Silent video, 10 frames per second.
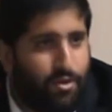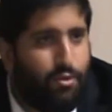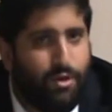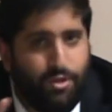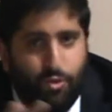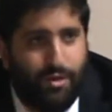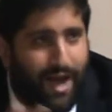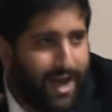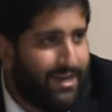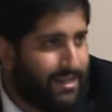They're the ones who
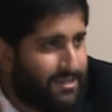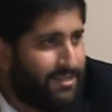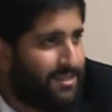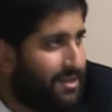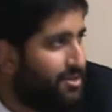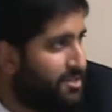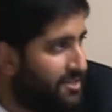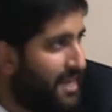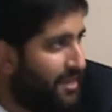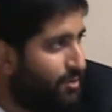guide us into
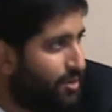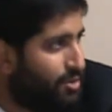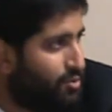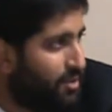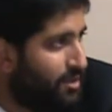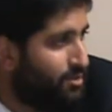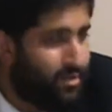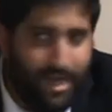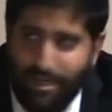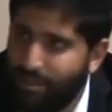understanding what the Shulchan
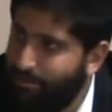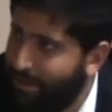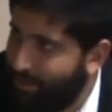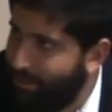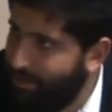Aruch actually meant.